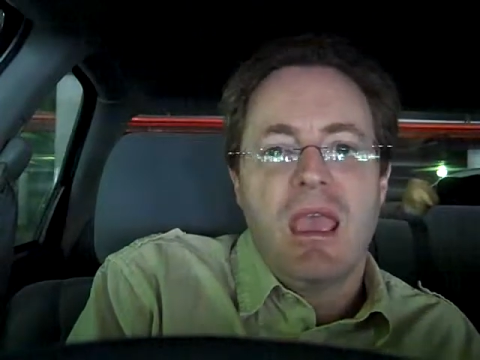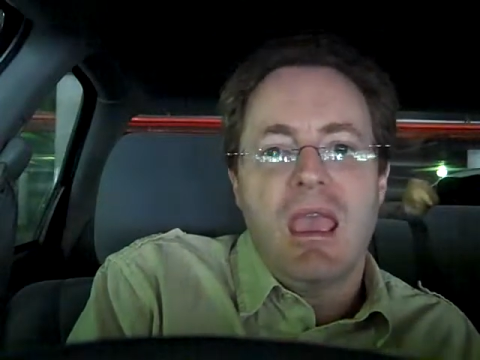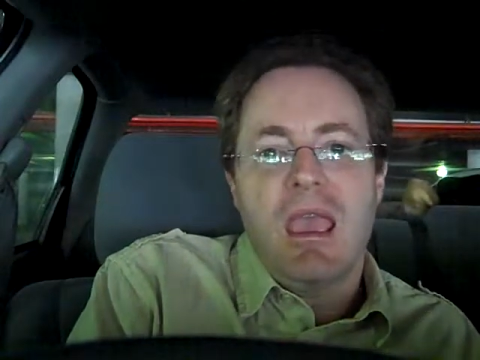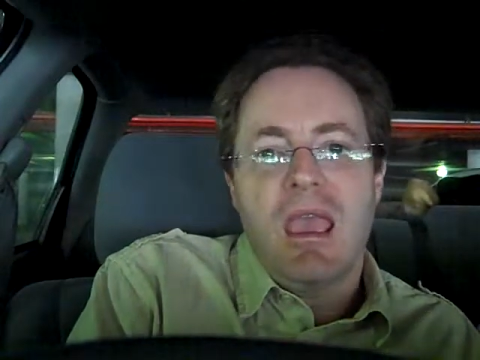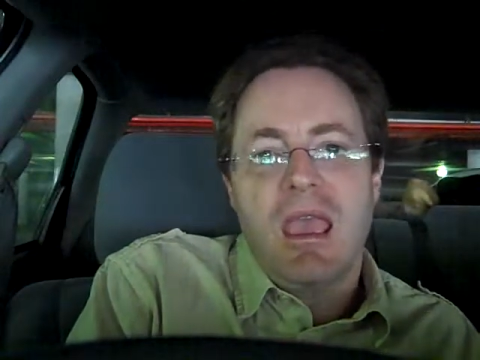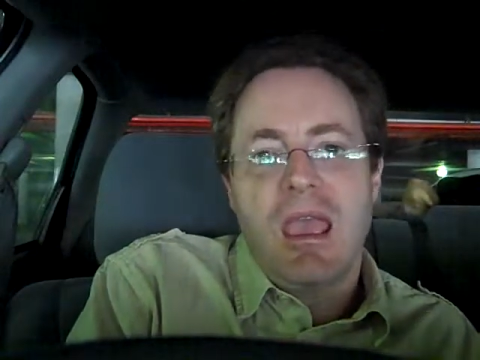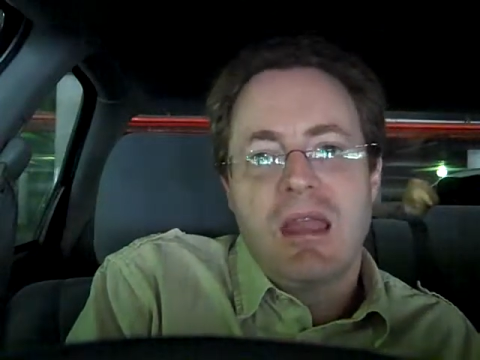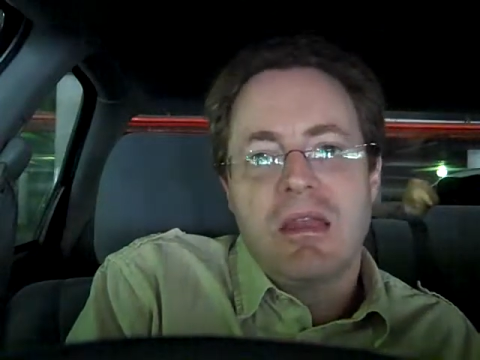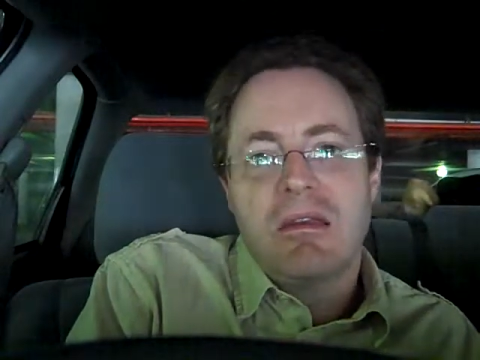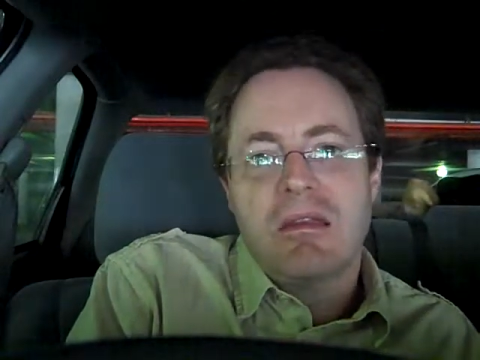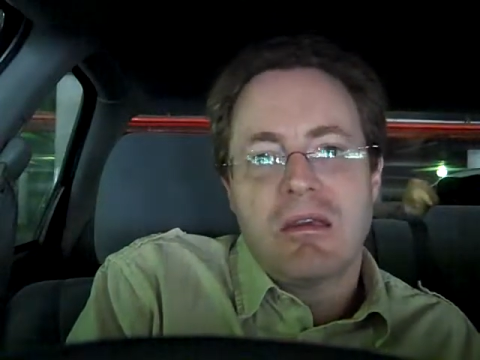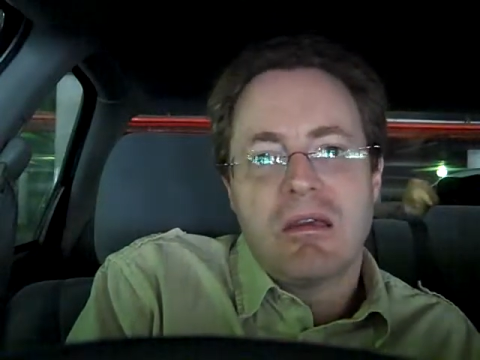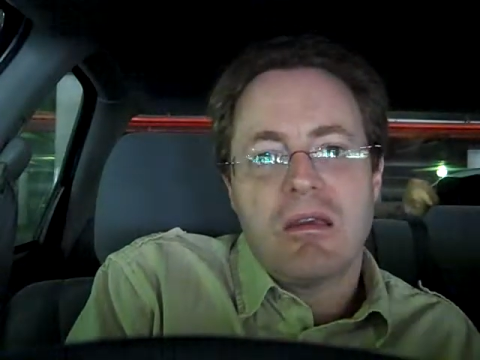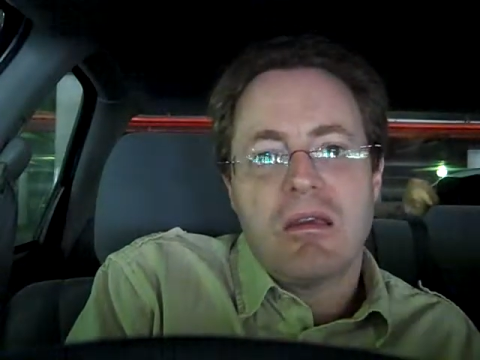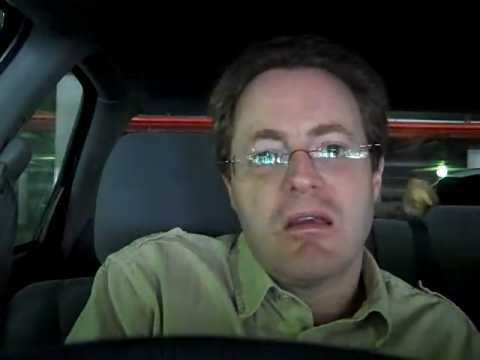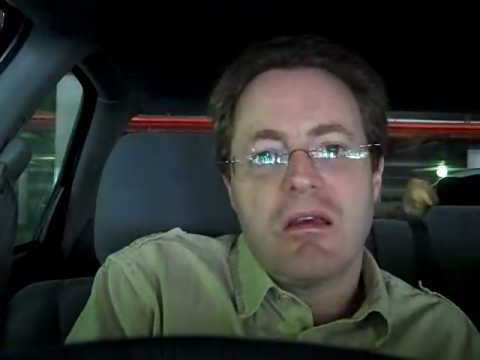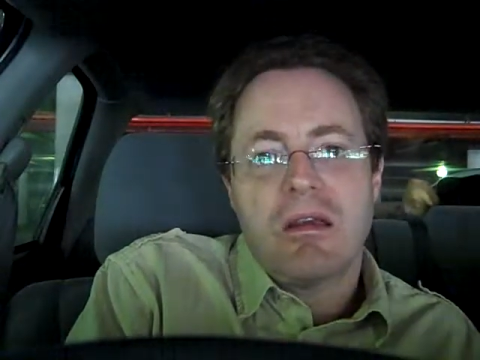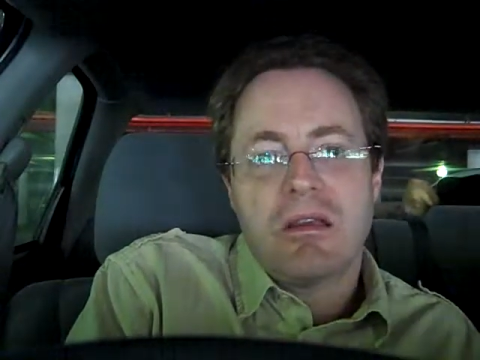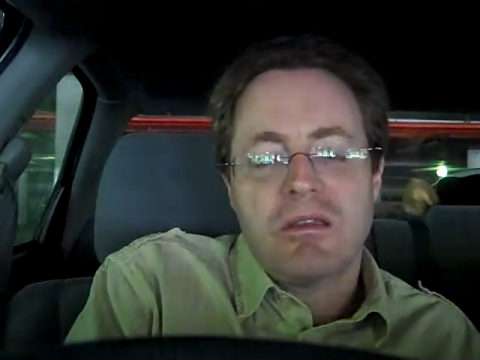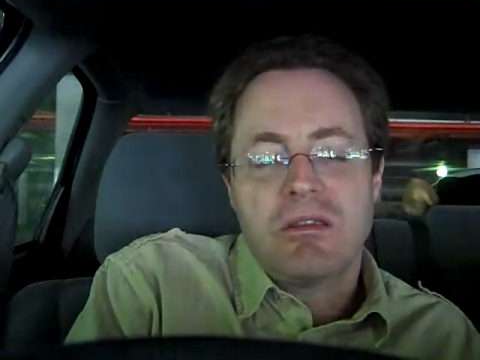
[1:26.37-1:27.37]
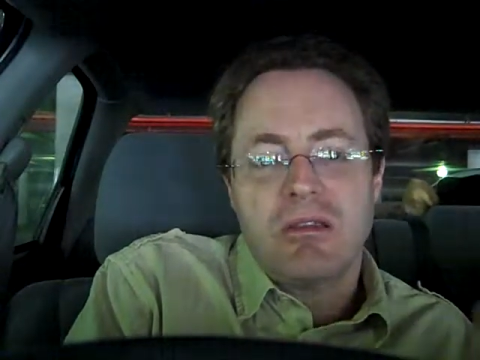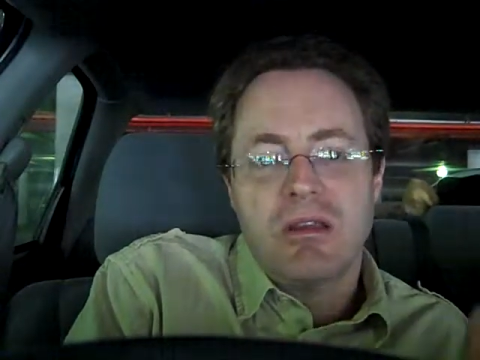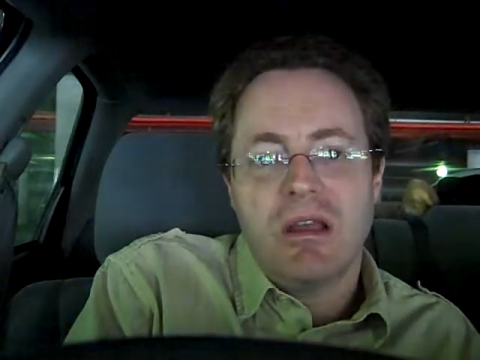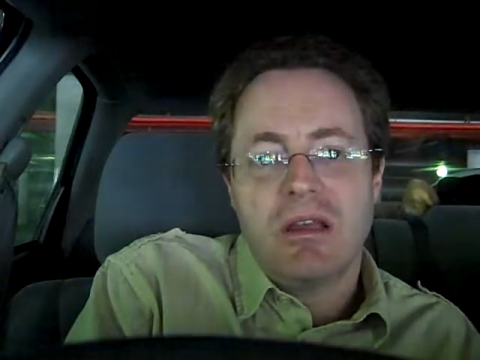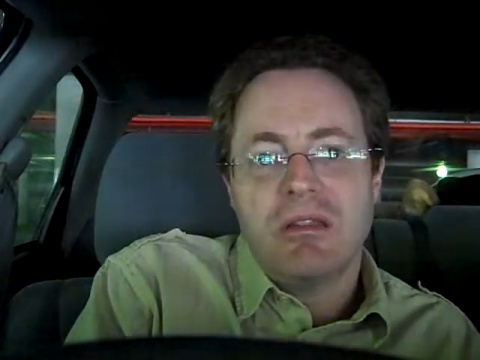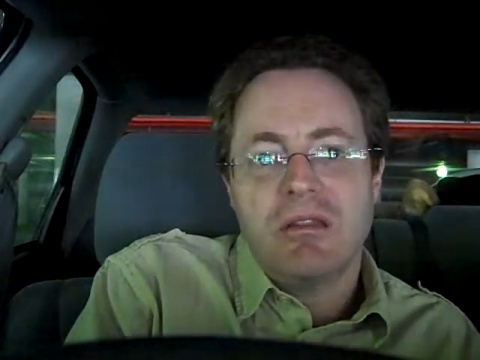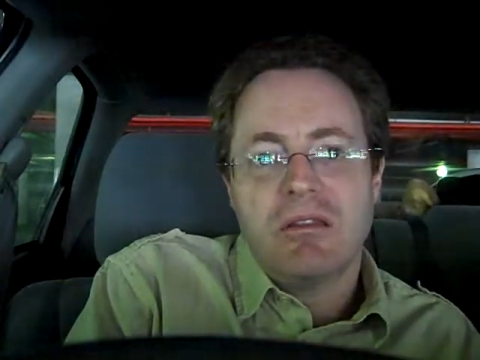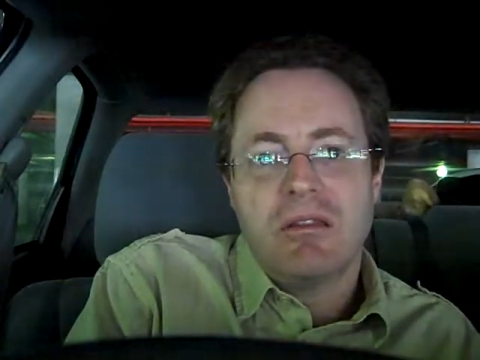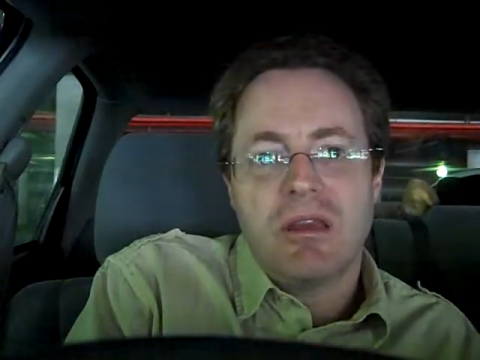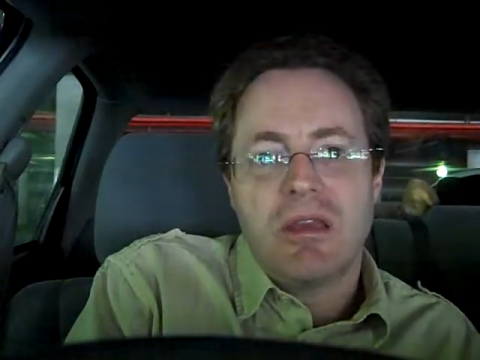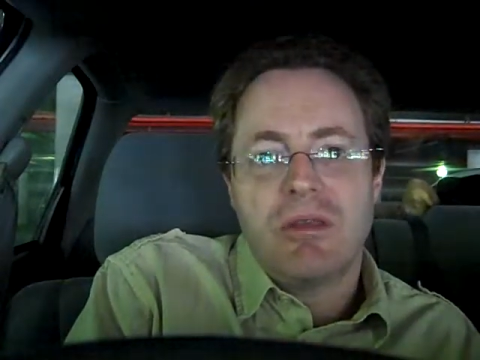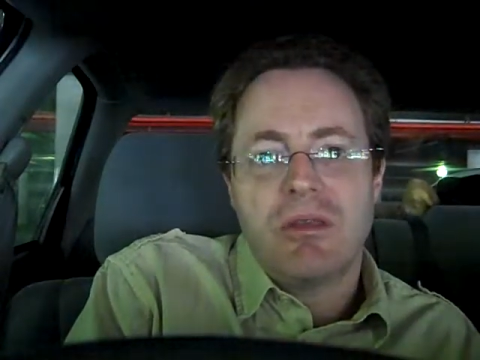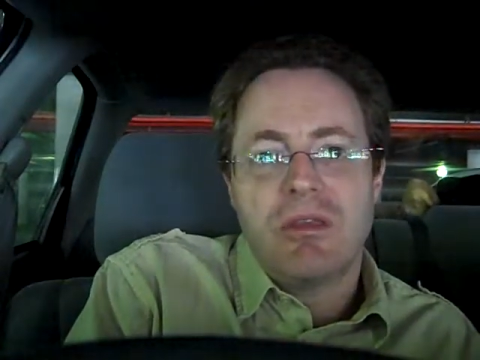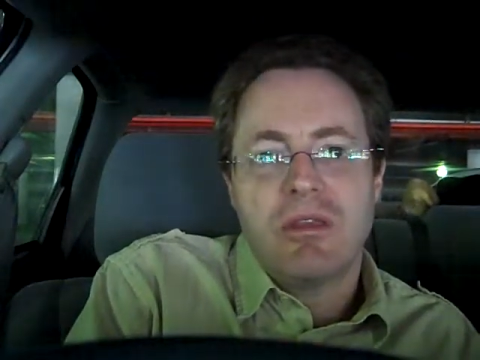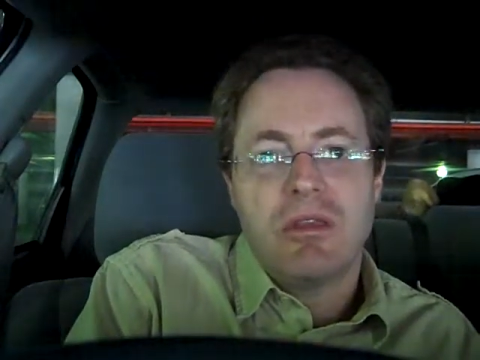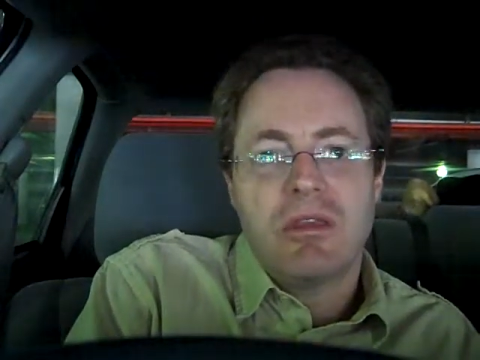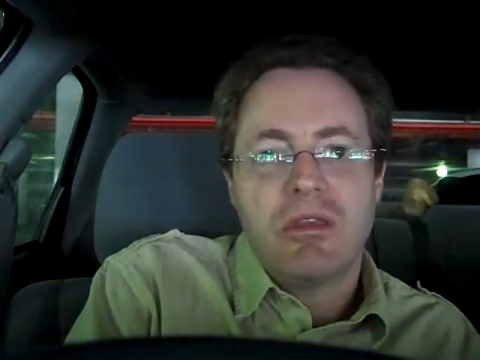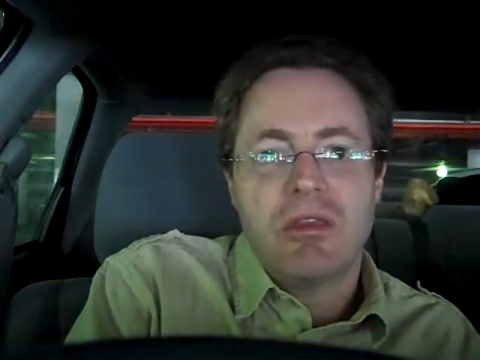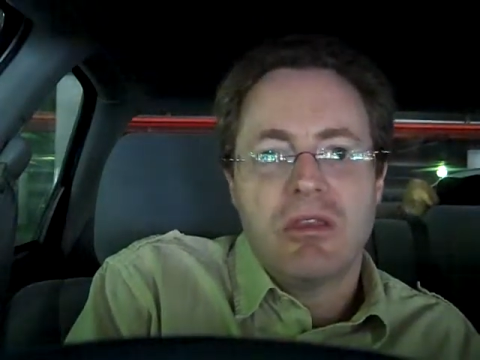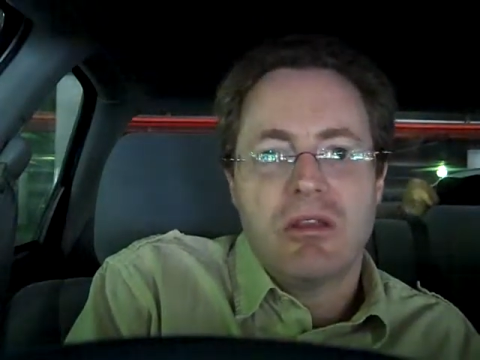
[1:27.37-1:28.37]
And I start the day
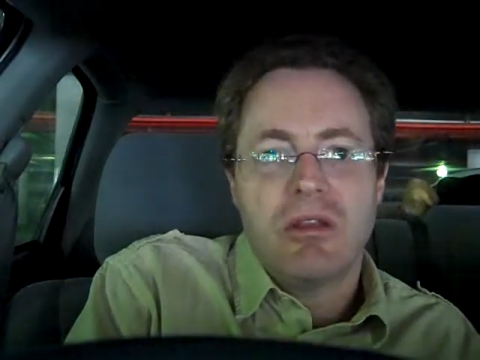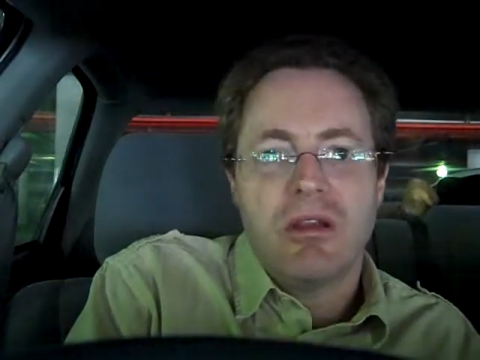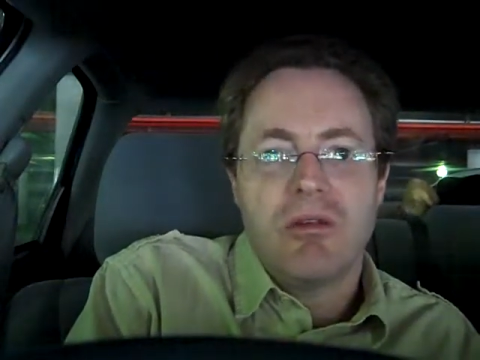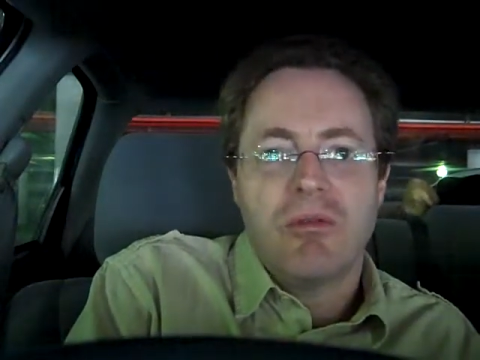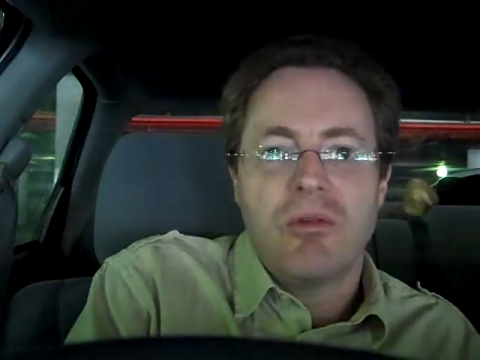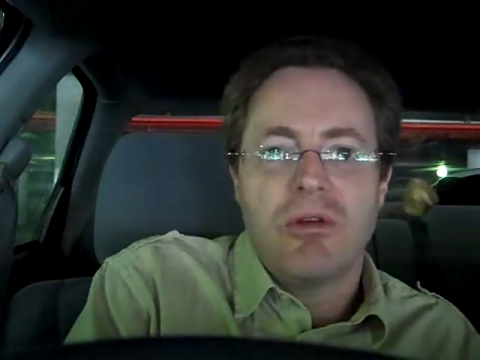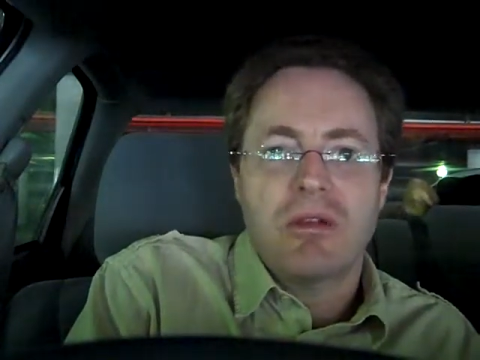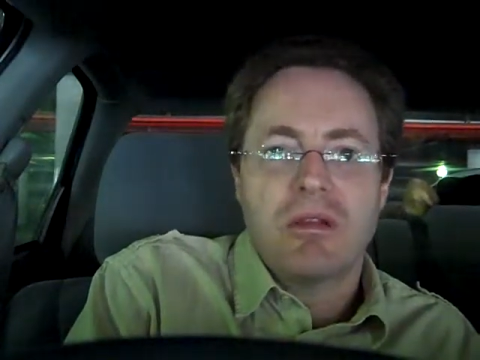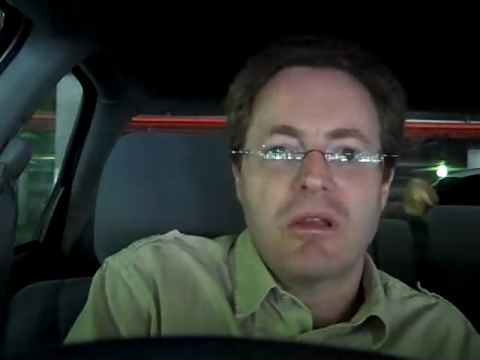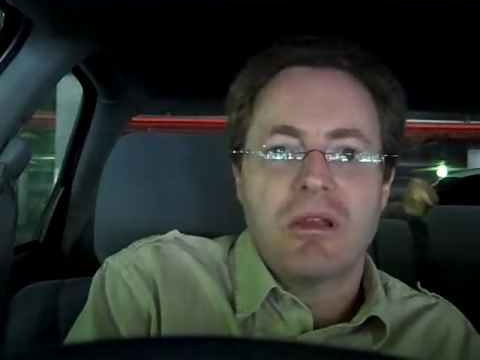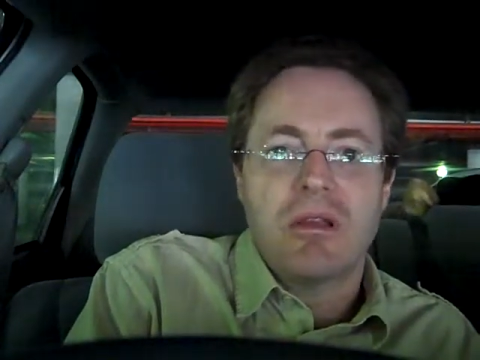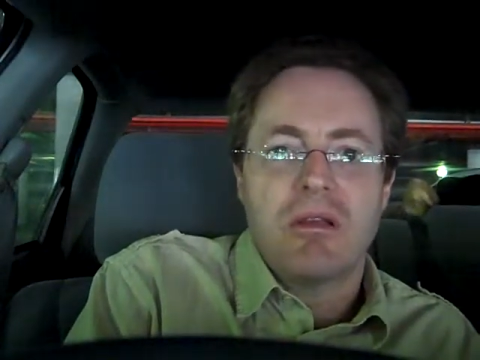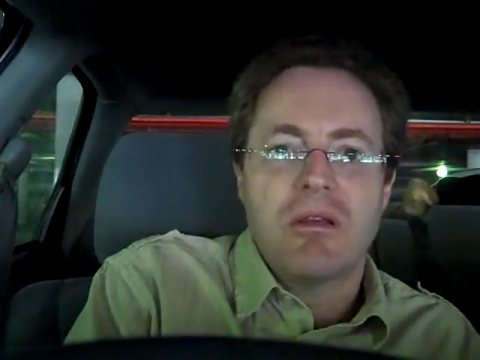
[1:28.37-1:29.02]
thinking, you know what,